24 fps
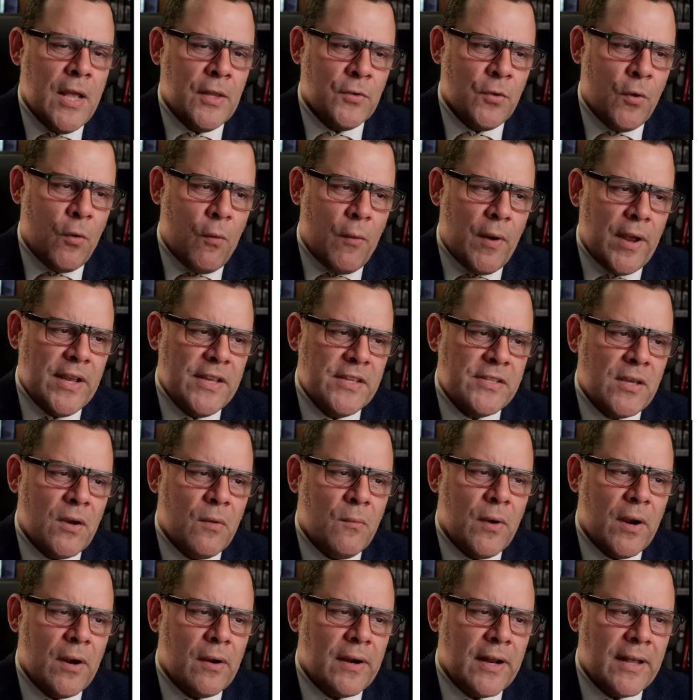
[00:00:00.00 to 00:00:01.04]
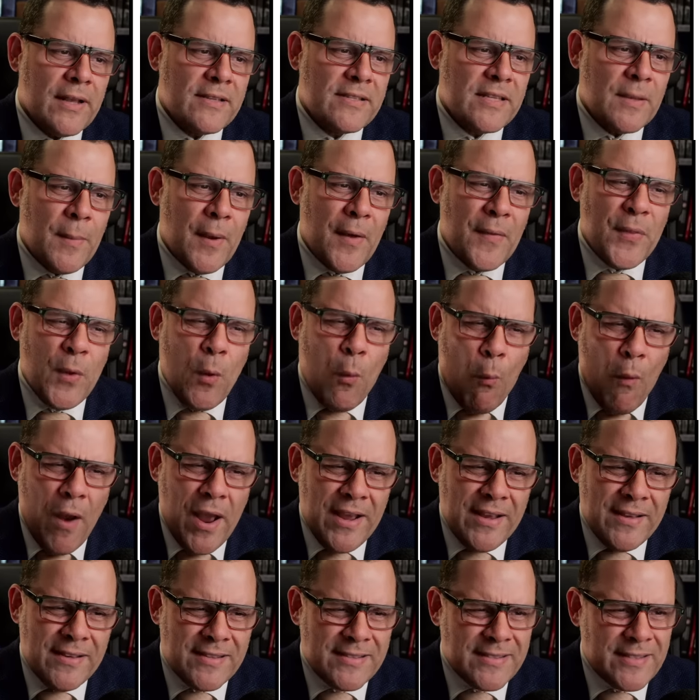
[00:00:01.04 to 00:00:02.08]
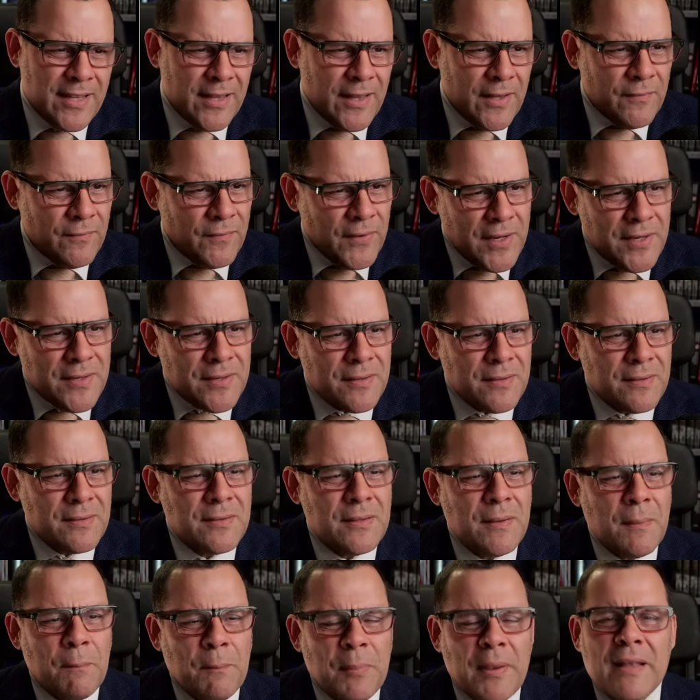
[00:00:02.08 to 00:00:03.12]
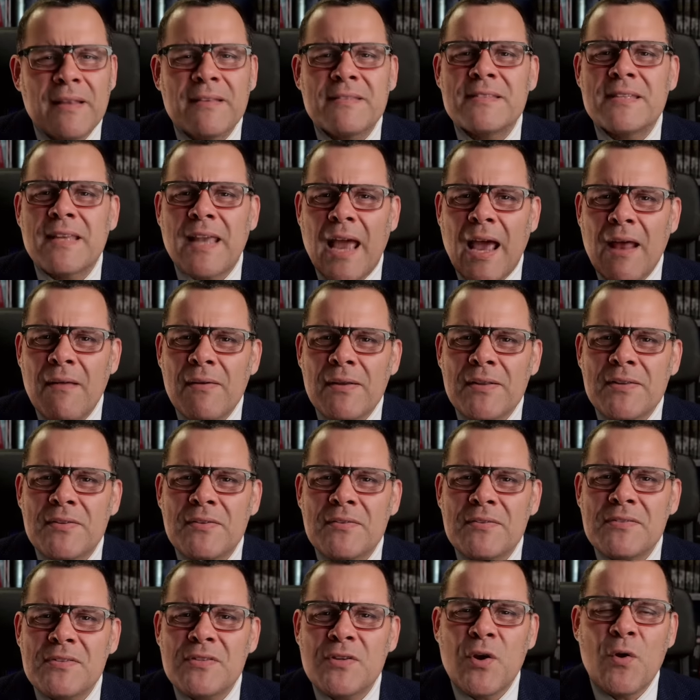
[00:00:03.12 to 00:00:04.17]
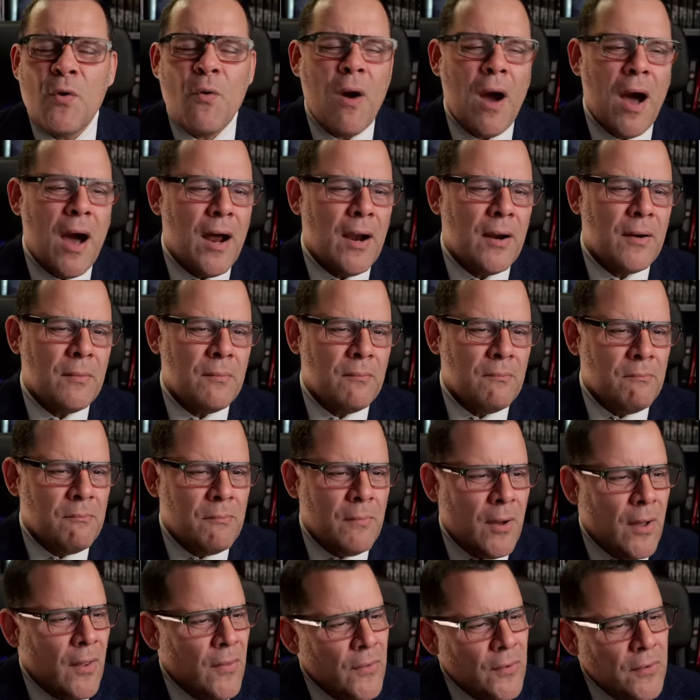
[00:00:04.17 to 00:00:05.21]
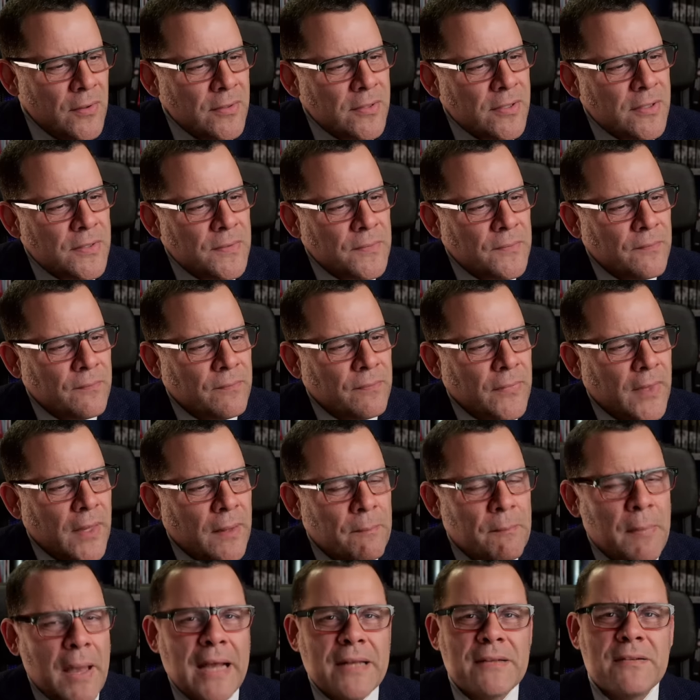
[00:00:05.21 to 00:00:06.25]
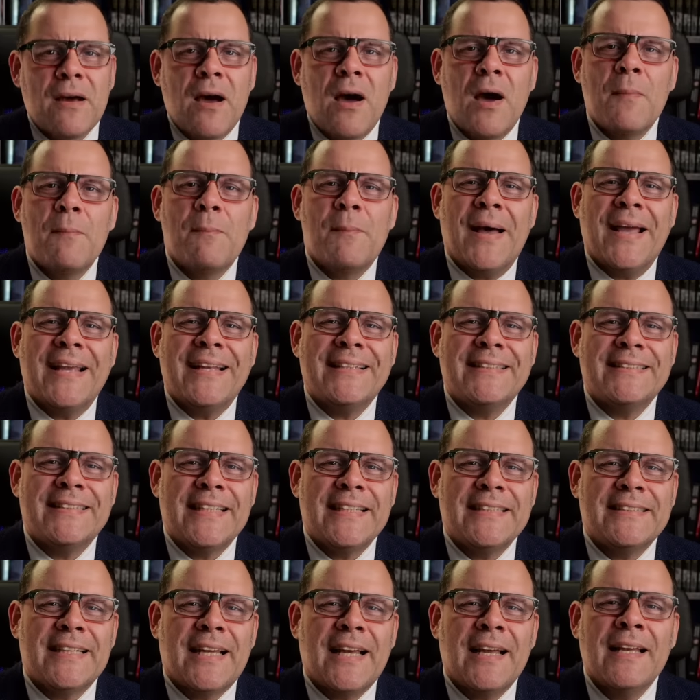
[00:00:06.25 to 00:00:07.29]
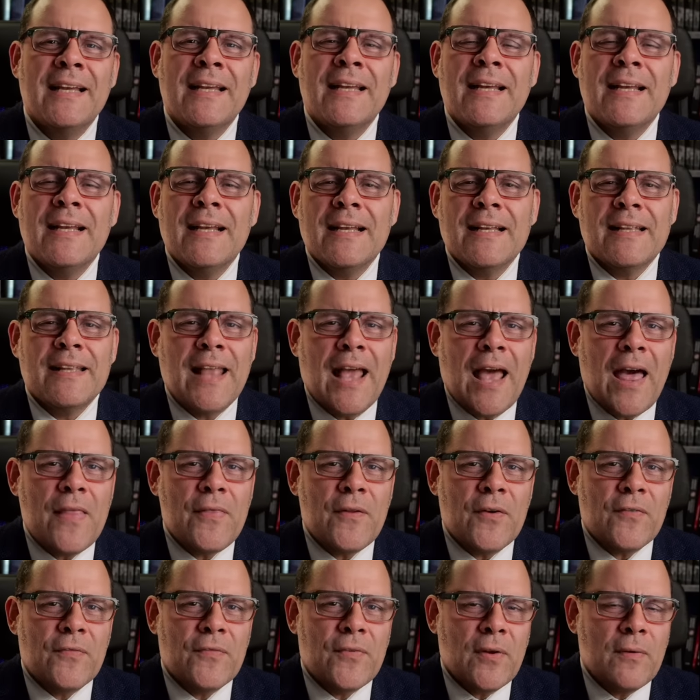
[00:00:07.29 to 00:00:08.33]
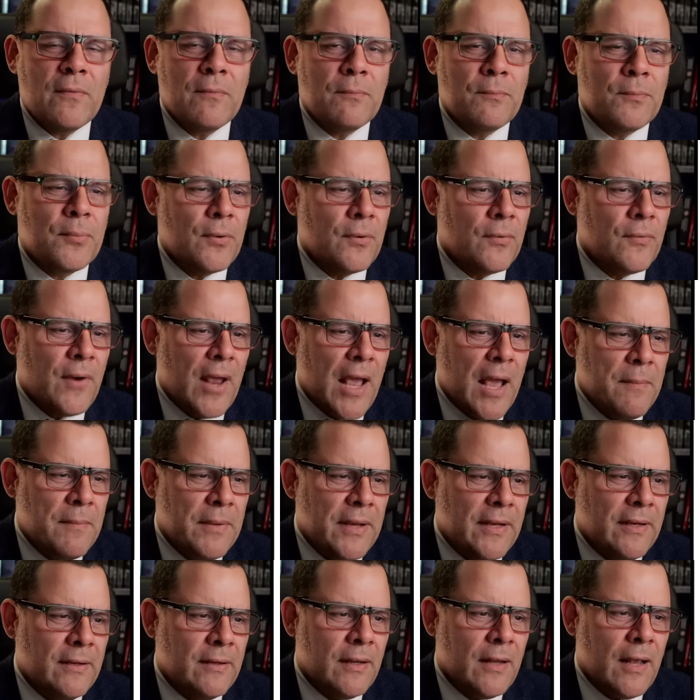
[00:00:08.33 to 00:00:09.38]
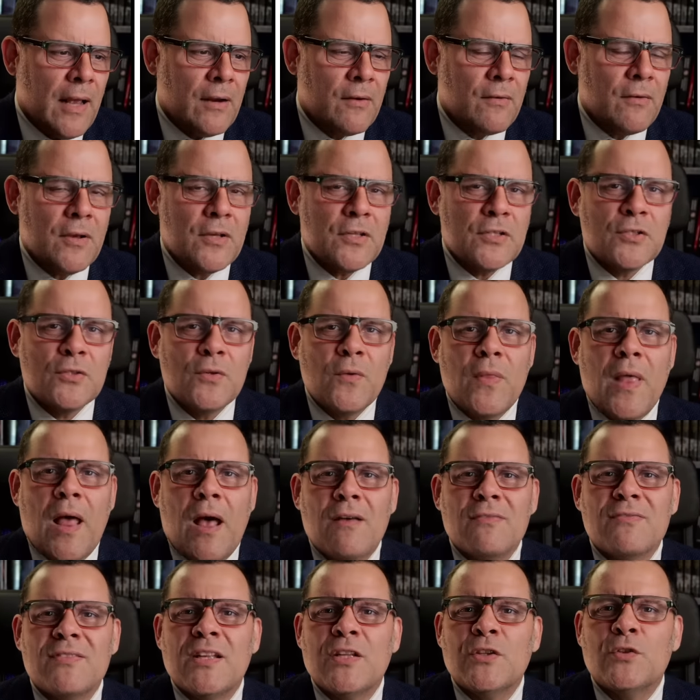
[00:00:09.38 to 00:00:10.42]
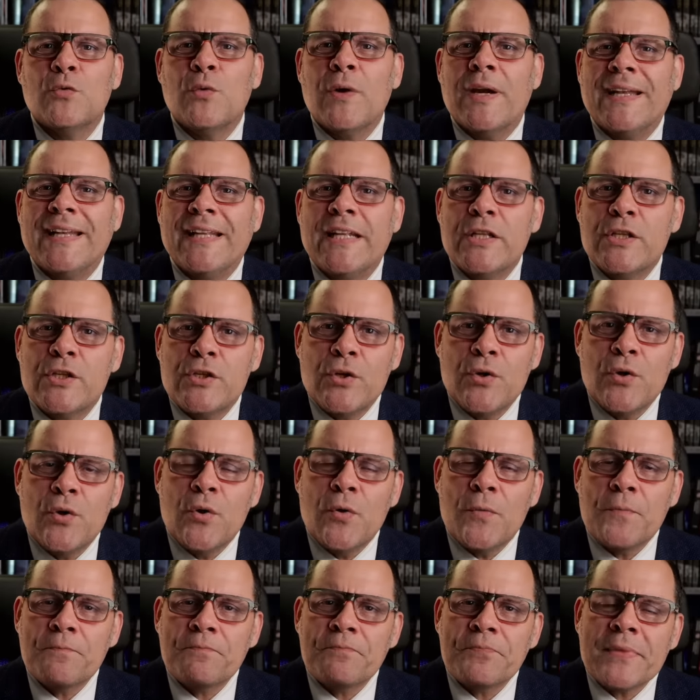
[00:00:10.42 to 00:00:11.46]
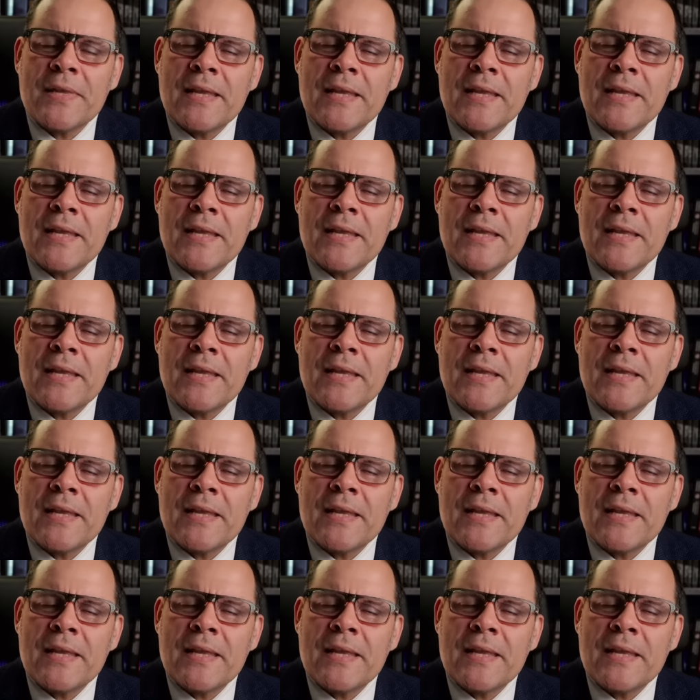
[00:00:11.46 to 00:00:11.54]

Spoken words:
to raise awareness about the ways television depicts characters who are mothers. Backed up by data gathered from programming across 2022.